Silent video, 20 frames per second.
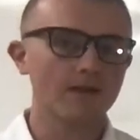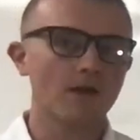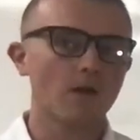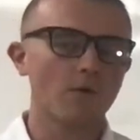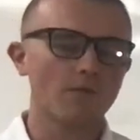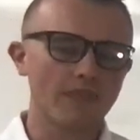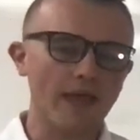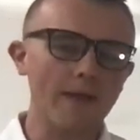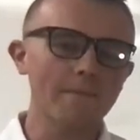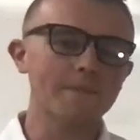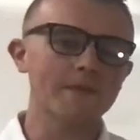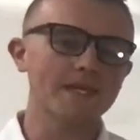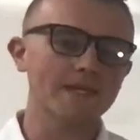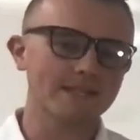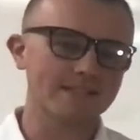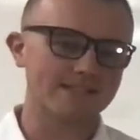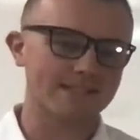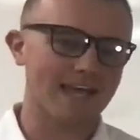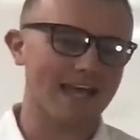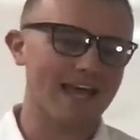That
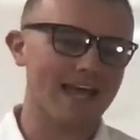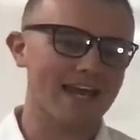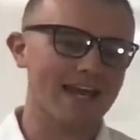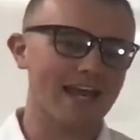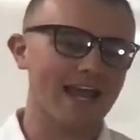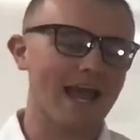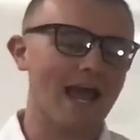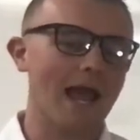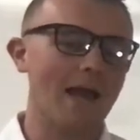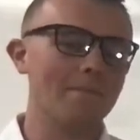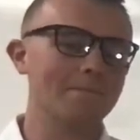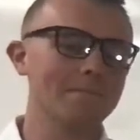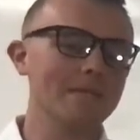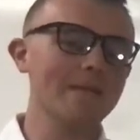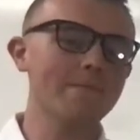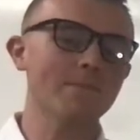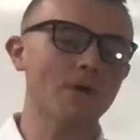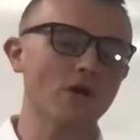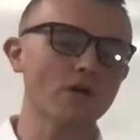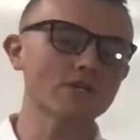being said,
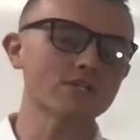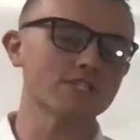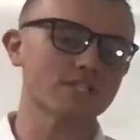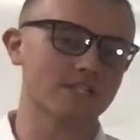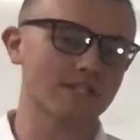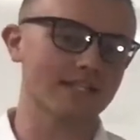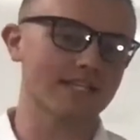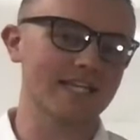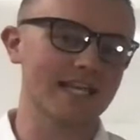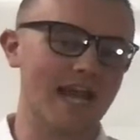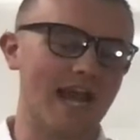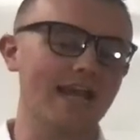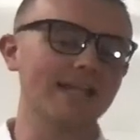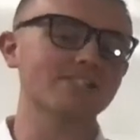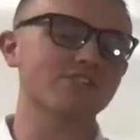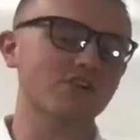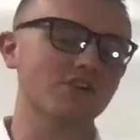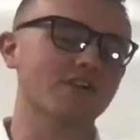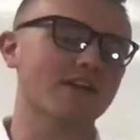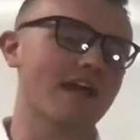me personally, I
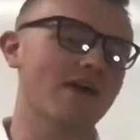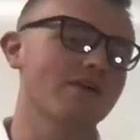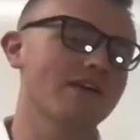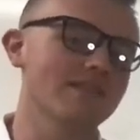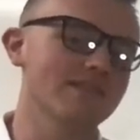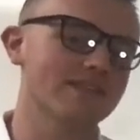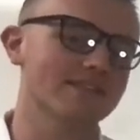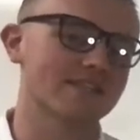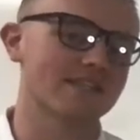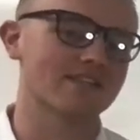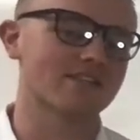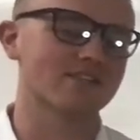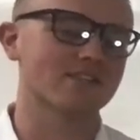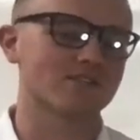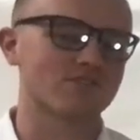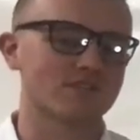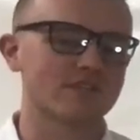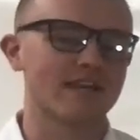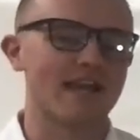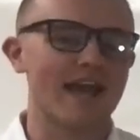started out in this
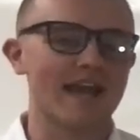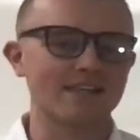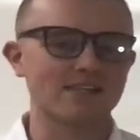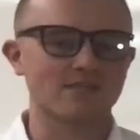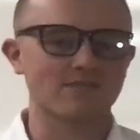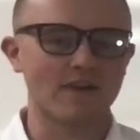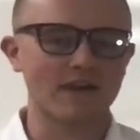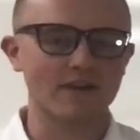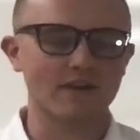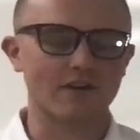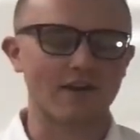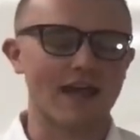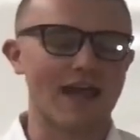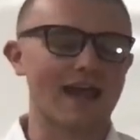industry as a vendor.